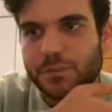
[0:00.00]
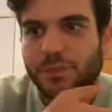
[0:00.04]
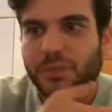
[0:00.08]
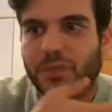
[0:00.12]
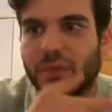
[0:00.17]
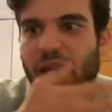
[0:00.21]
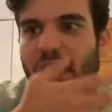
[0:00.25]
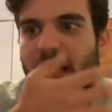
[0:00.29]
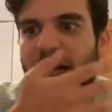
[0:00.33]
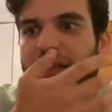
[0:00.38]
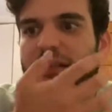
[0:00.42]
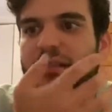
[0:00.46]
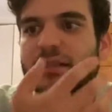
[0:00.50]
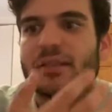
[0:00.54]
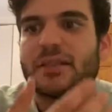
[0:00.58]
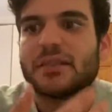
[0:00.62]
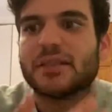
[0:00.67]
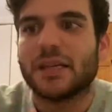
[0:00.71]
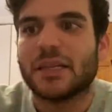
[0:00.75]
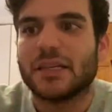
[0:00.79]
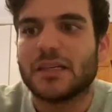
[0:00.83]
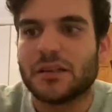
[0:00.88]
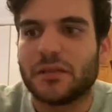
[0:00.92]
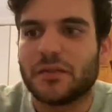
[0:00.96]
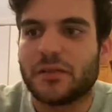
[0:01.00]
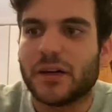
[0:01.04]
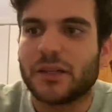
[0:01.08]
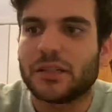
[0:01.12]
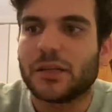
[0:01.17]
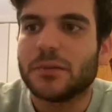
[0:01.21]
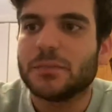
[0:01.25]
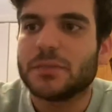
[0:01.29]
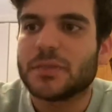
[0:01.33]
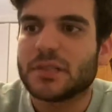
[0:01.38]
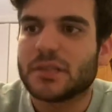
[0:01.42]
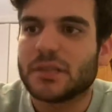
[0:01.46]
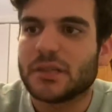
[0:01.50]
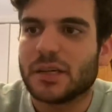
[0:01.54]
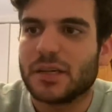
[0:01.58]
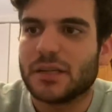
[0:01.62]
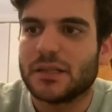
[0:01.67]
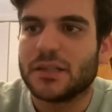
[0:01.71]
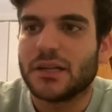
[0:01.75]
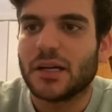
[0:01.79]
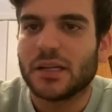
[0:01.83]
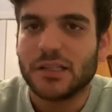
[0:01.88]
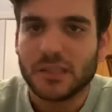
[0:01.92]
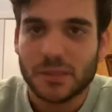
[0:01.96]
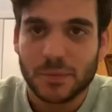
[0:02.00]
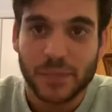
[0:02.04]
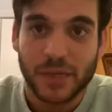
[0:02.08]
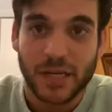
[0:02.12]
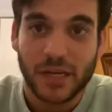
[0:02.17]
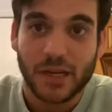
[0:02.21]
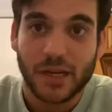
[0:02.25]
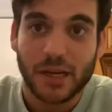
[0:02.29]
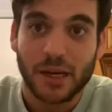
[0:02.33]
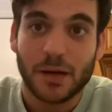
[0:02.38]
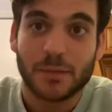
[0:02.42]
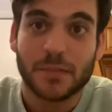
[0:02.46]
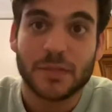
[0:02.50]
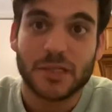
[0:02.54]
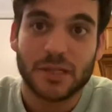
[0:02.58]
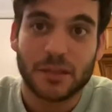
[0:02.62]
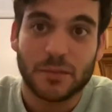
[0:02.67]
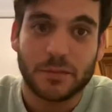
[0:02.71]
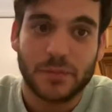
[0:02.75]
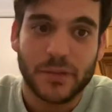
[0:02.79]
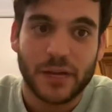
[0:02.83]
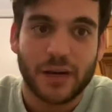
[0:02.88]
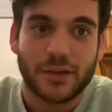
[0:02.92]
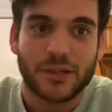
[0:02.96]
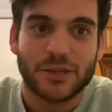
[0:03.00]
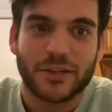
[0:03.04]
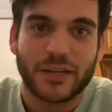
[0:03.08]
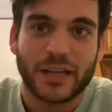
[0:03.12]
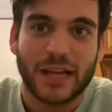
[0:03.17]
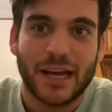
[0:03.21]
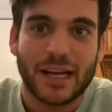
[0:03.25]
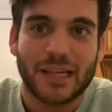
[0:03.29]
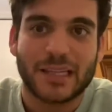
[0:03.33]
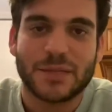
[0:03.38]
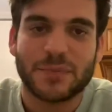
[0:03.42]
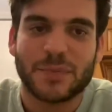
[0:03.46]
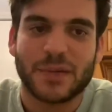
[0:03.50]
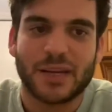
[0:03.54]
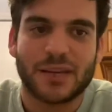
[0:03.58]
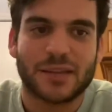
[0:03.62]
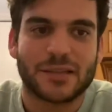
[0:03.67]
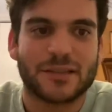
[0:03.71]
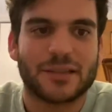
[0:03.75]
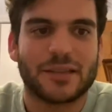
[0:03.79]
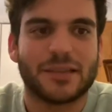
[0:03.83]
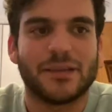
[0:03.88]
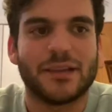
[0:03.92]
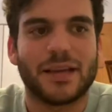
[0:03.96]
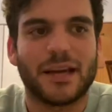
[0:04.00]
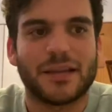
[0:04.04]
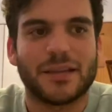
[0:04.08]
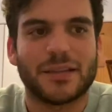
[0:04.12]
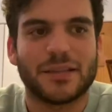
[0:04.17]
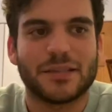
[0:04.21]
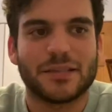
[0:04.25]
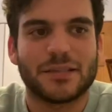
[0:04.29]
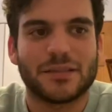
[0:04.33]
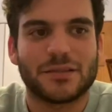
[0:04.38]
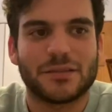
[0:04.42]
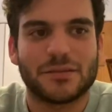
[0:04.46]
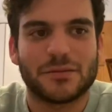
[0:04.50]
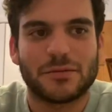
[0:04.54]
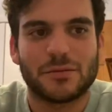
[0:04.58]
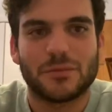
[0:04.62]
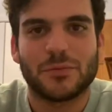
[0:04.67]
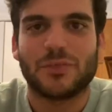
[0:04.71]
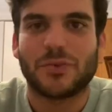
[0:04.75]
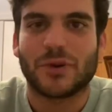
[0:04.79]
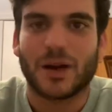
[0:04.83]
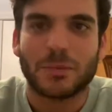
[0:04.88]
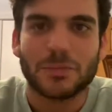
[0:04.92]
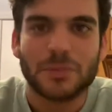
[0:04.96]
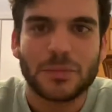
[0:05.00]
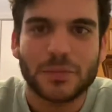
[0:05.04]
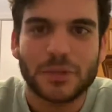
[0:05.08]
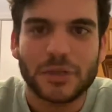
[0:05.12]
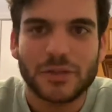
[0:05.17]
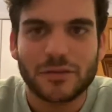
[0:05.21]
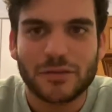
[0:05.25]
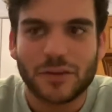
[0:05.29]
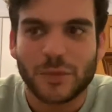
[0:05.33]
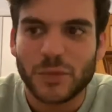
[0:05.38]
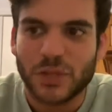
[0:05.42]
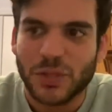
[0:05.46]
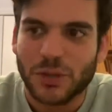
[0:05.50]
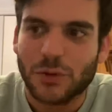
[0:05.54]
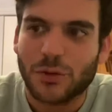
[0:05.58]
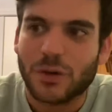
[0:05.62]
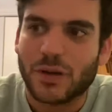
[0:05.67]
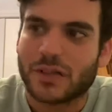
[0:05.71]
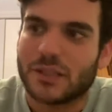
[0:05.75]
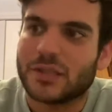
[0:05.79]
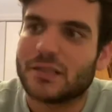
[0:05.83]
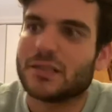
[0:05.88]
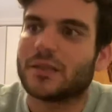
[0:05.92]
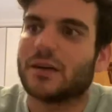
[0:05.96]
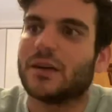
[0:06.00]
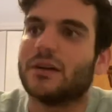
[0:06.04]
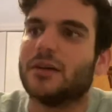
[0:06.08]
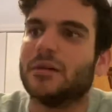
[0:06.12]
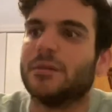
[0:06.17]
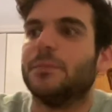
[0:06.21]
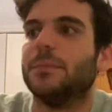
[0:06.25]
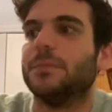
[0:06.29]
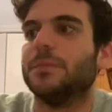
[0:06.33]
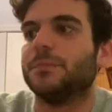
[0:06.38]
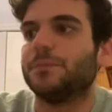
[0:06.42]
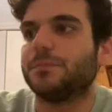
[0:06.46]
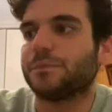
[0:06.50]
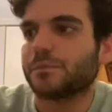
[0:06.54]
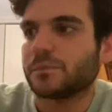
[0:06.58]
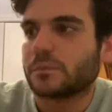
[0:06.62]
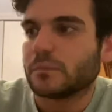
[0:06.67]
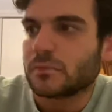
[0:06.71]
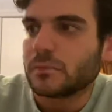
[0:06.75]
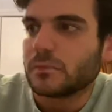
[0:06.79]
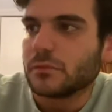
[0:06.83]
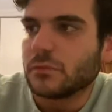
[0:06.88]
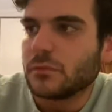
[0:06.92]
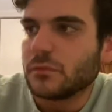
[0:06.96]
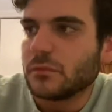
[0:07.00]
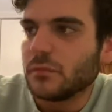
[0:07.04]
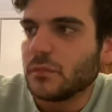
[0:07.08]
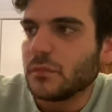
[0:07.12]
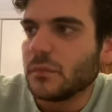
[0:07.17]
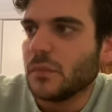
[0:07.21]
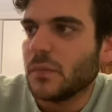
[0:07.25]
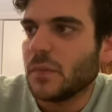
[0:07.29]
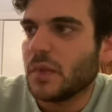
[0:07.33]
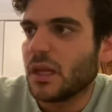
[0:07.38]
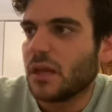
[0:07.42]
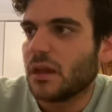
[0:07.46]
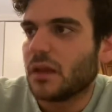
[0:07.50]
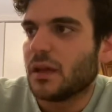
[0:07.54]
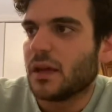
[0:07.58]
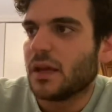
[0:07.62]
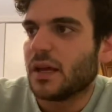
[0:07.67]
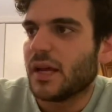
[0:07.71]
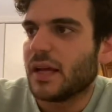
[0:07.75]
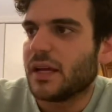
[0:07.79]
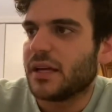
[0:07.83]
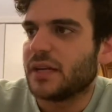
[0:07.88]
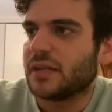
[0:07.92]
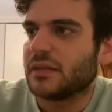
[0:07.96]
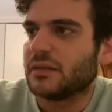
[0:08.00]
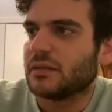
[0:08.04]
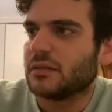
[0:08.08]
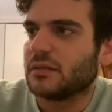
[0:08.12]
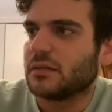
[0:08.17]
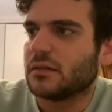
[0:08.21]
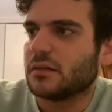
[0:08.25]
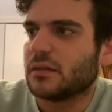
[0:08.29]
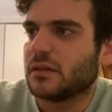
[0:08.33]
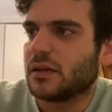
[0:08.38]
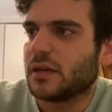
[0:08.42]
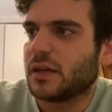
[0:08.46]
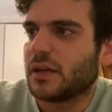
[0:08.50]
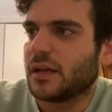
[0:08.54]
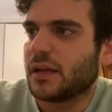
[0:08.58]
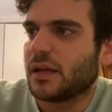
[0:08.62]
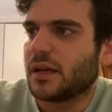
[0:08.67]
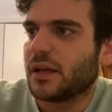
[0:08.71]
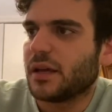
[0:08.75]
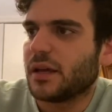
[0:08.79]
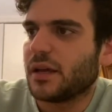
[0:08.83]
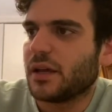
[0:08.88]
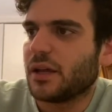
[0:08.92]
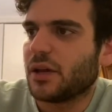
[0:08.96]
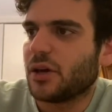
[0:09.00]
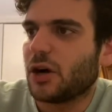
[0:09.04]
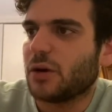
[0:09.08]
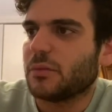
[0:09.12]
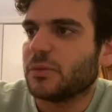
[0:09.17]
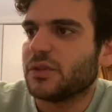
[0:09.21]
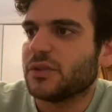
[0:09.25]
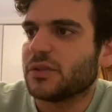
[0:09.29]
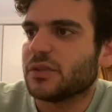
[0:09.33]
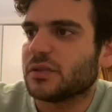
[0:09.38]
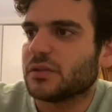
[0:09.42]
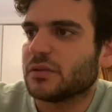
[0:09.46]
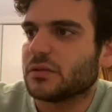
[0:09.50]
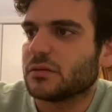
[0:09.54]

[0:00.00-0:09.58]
As the scent develops, it does pick up some powdery aspects, and that is probably from the orris. And it almost,